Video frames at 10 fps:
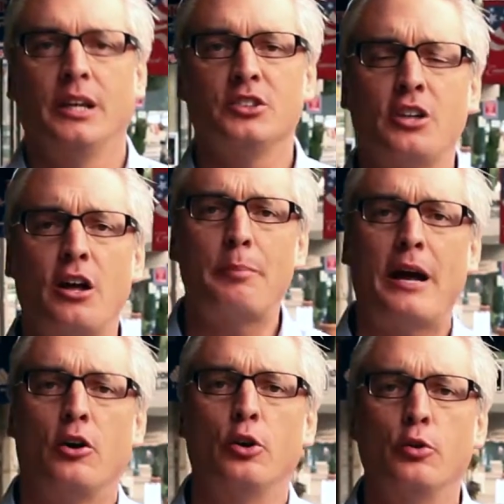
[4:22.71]
It's not
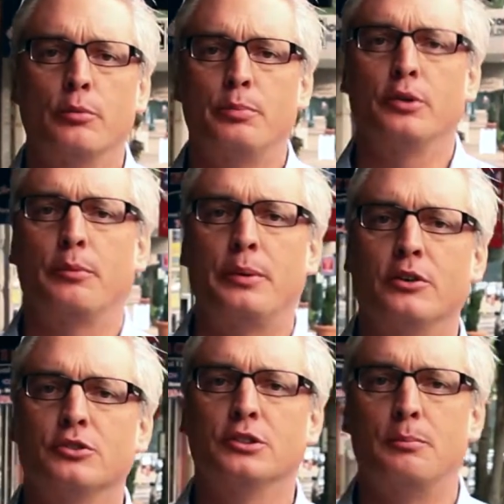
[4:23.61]
about who can put the
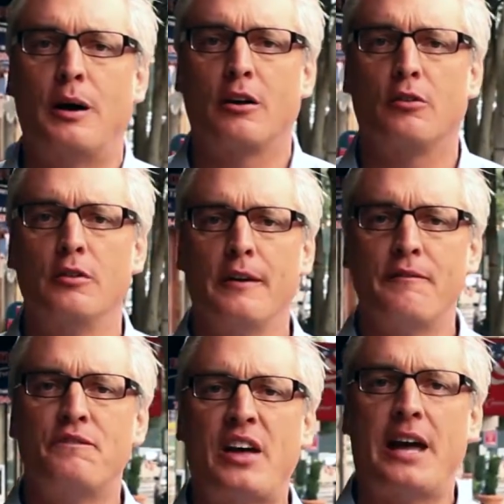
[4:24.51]
pills in the bottle
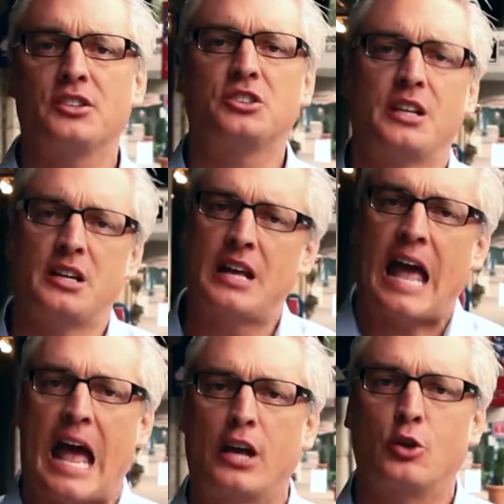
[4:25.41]
fast,
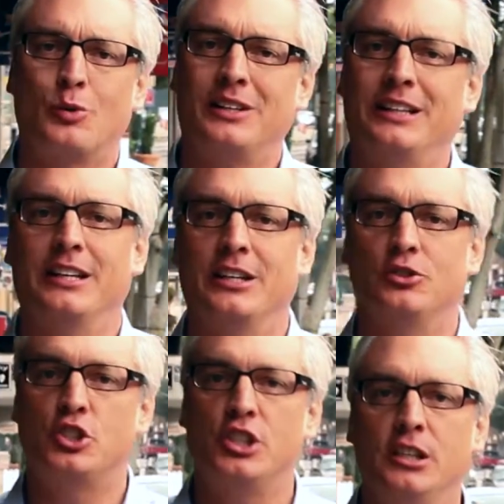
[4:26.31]
accurately,
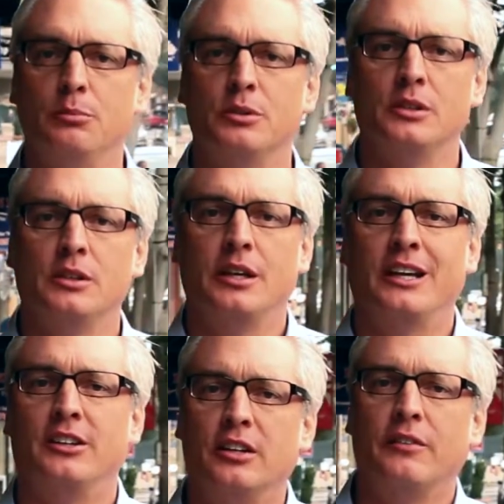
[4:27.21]
and cheap
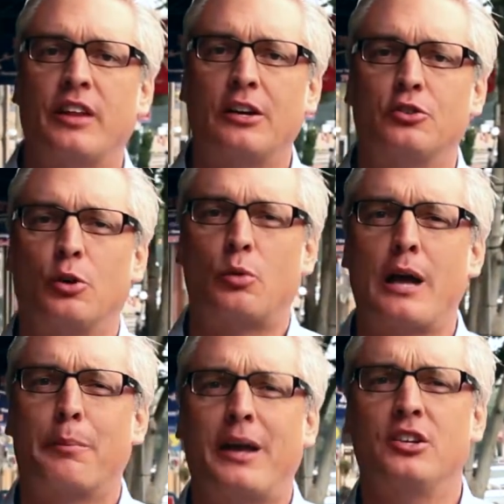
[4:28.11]
and deliver that to the
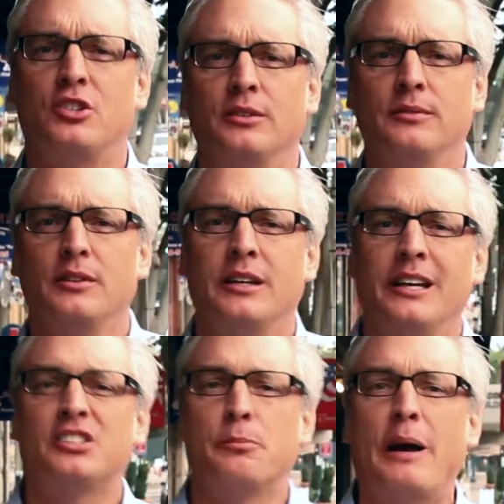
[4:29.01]
right patient.
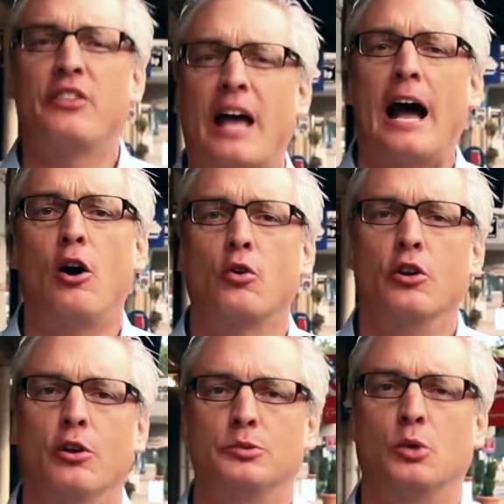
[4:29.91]
It's about the
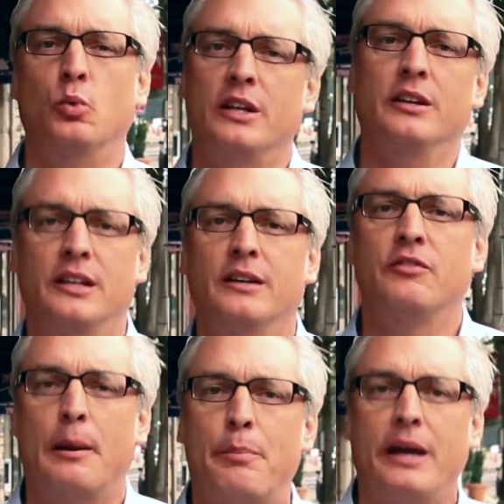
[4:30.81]
outcomes that we can give
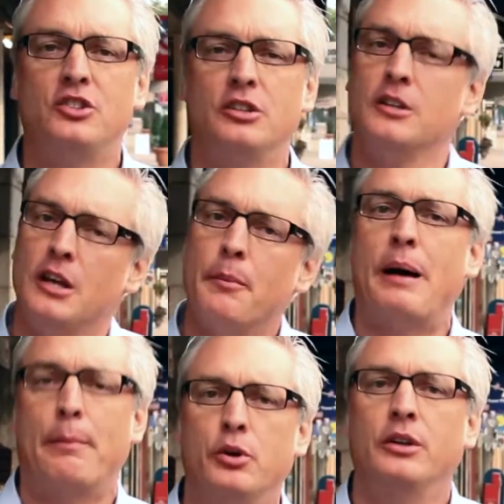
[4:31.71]
that patient
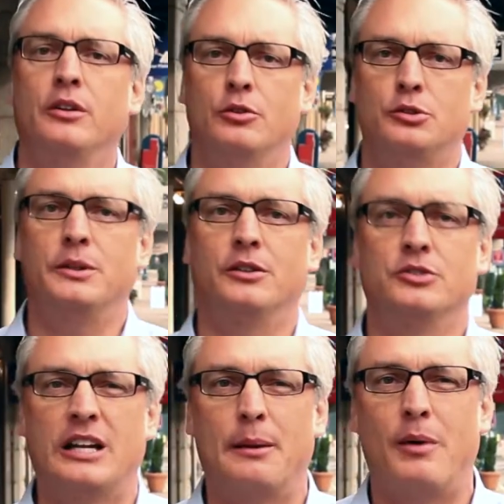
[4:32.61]
by putting those pills
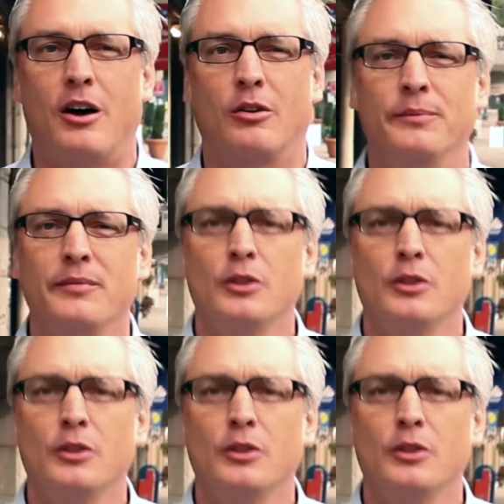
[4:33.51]
in that bottle.